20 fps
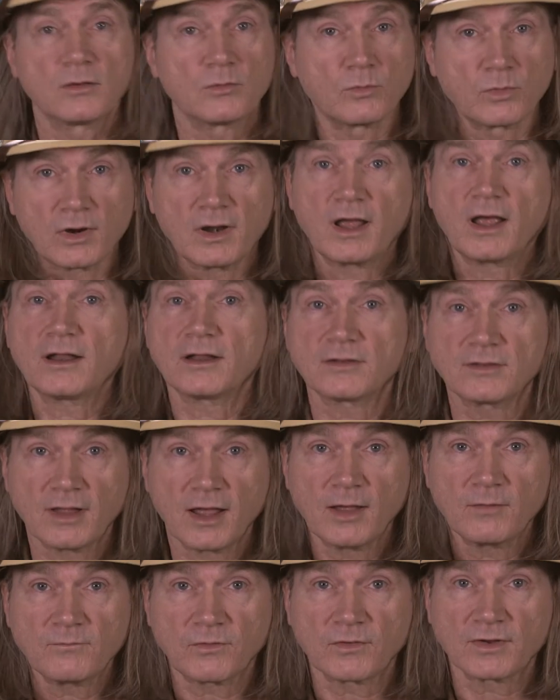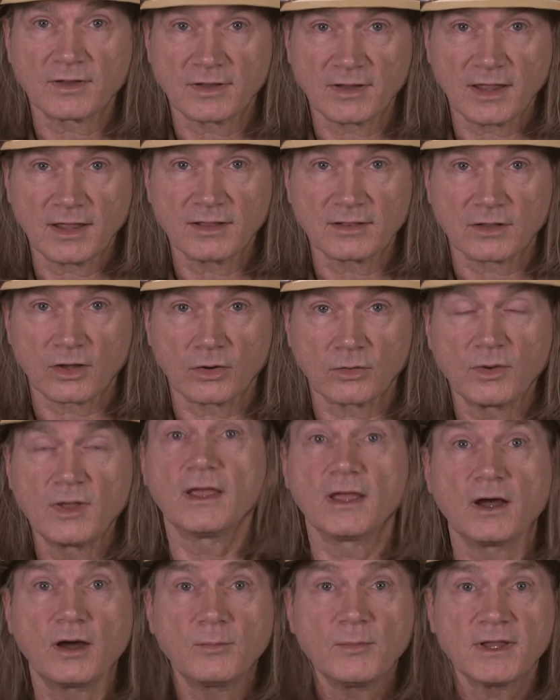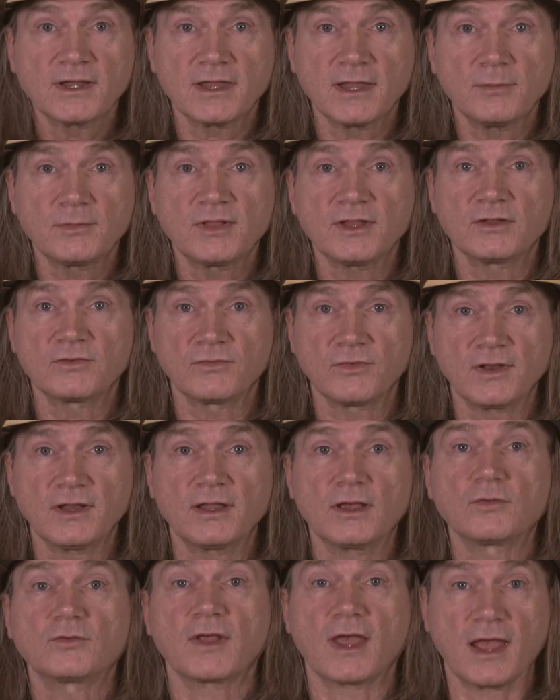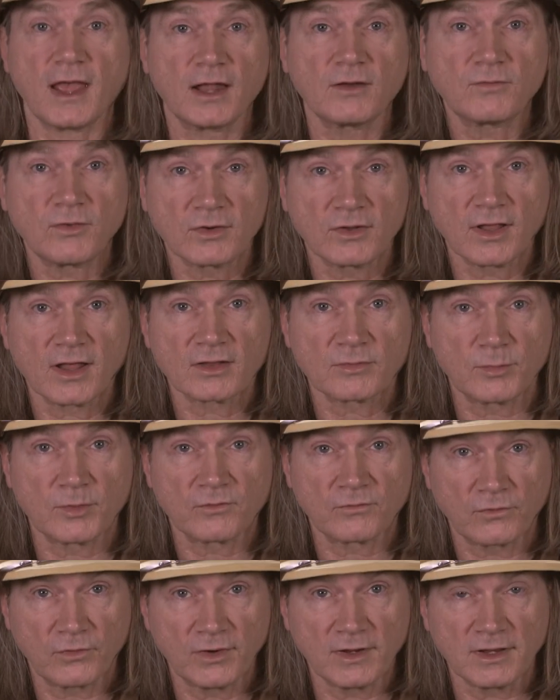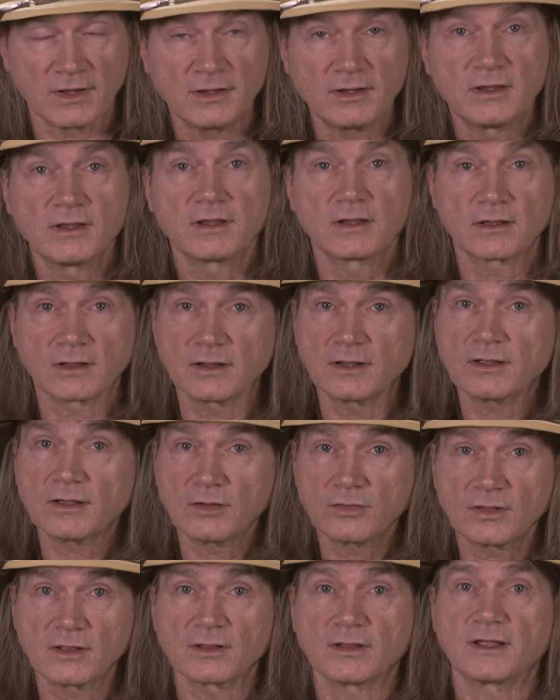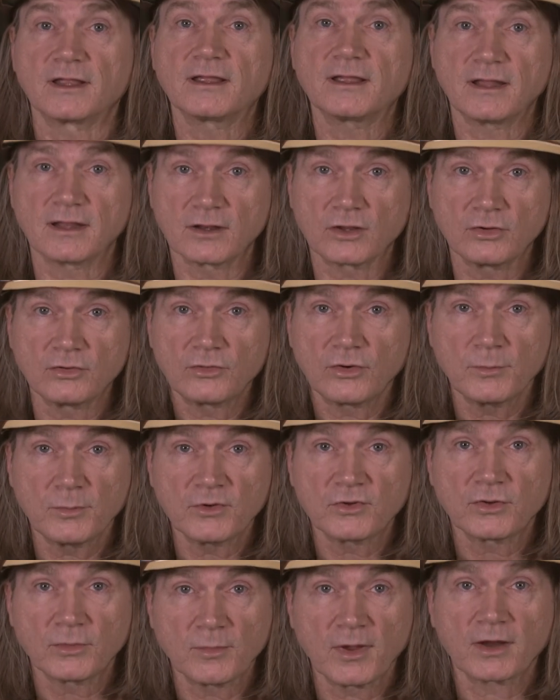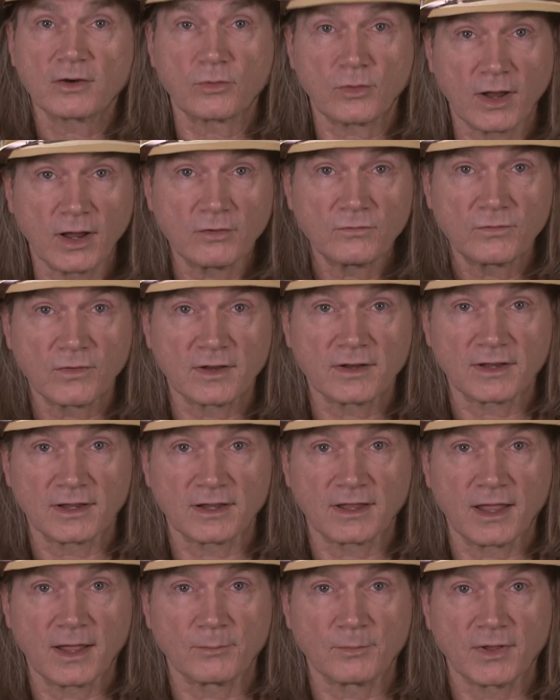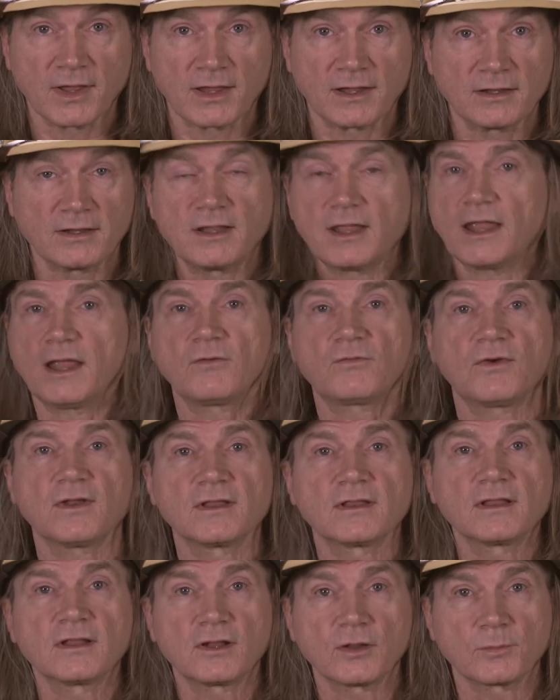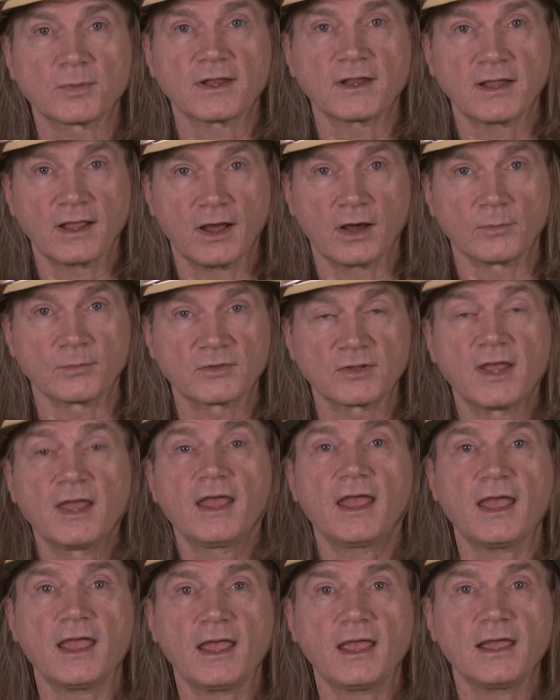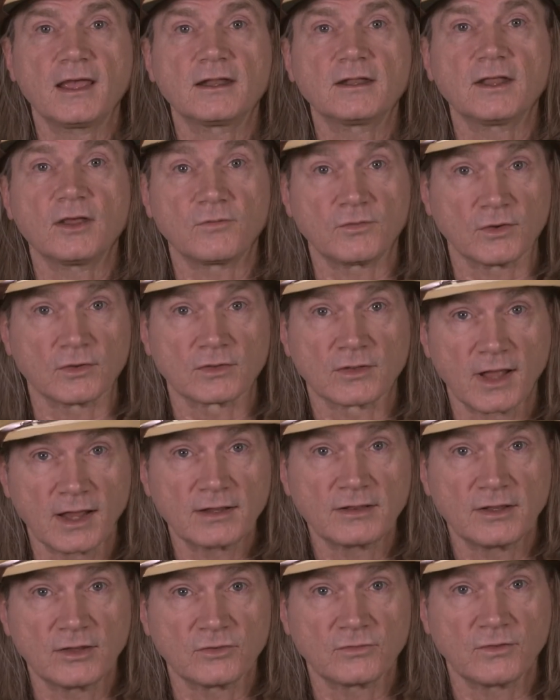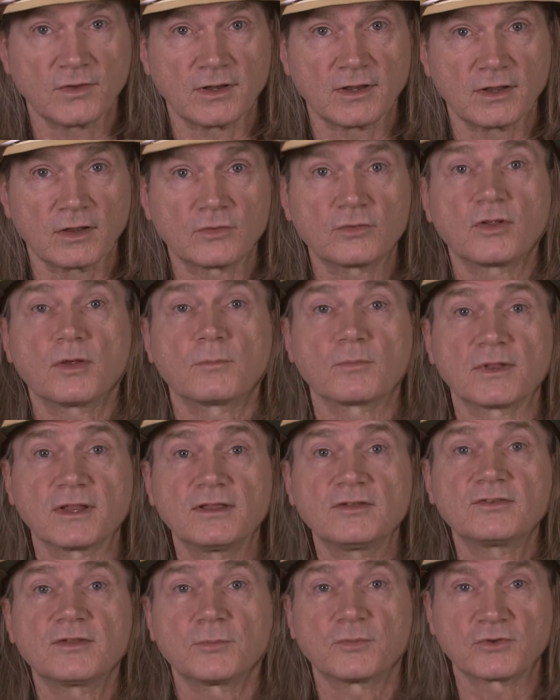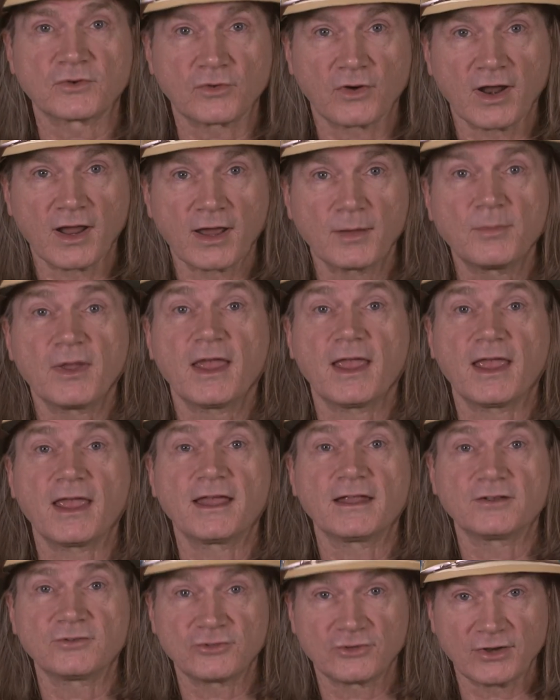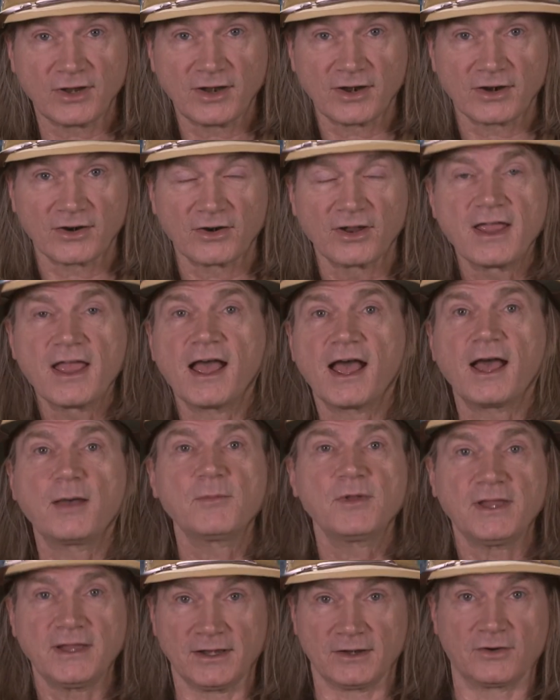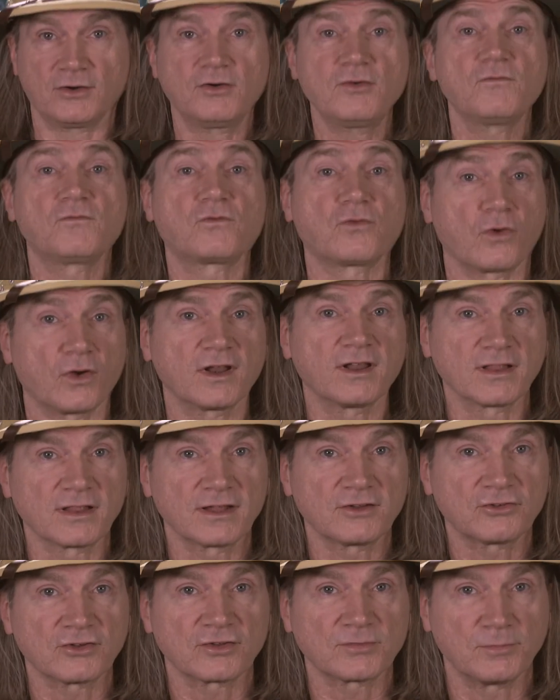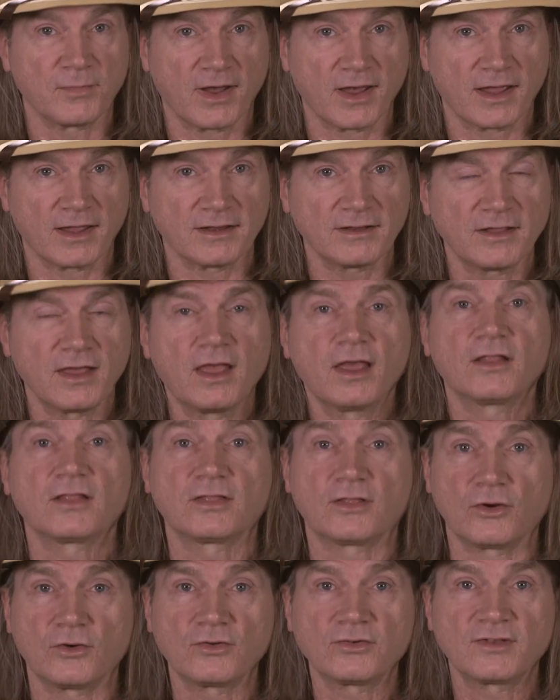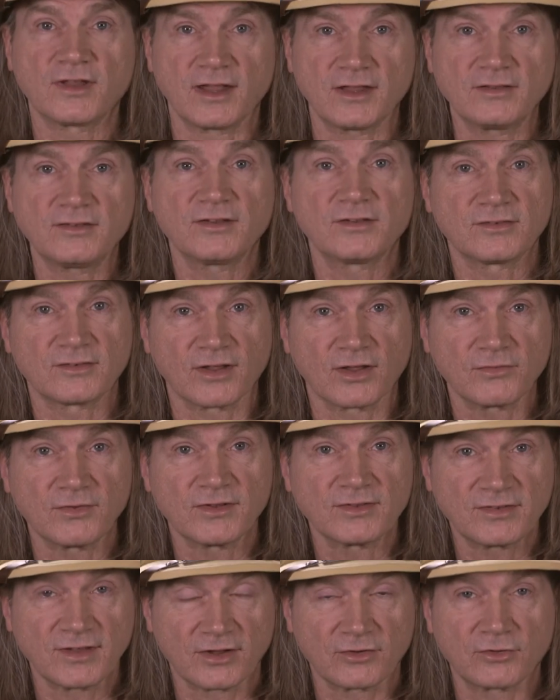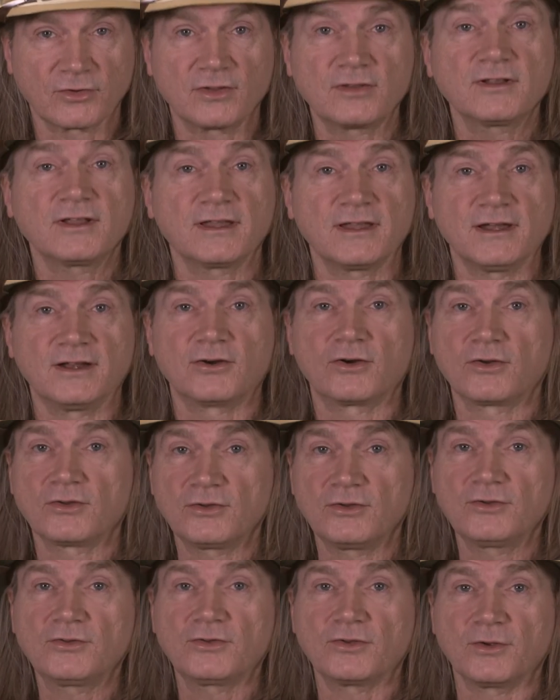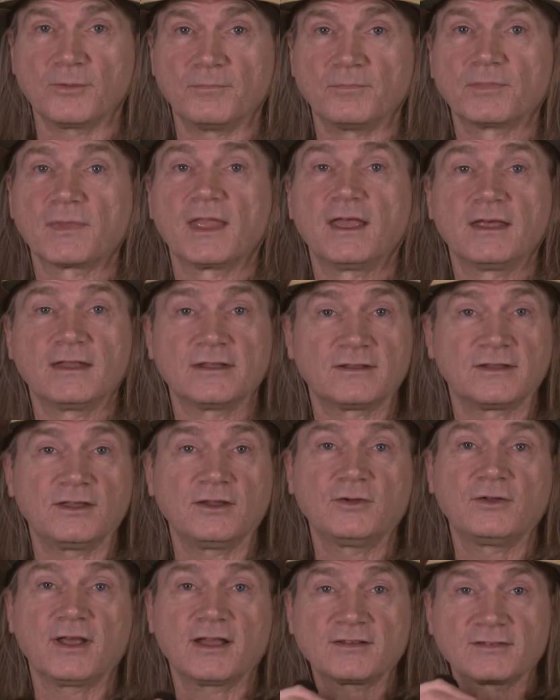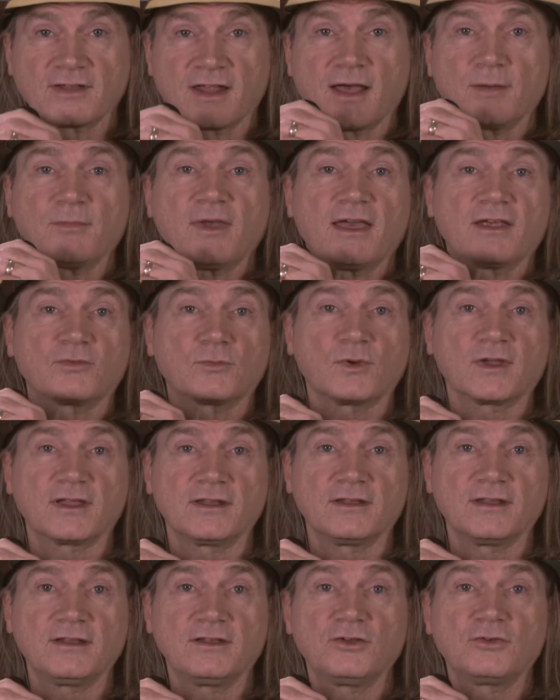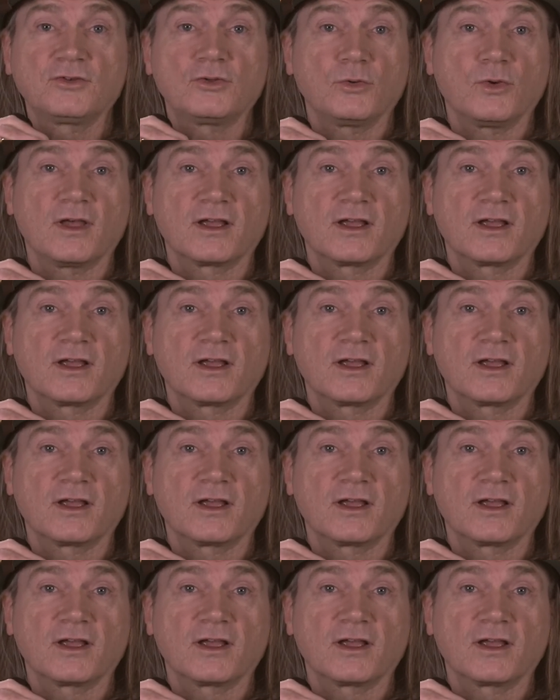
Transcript: We're out of time for today though. Help me keep these videos advertisement free. Click on the link and contribute to my crowdfunding campaign. Every little bit helps. And if you like these videos, please subscribe and share. I'm here for Freudalicious Mind, Thursdays, 7 Central, here on YouTube. See you next time as we continue to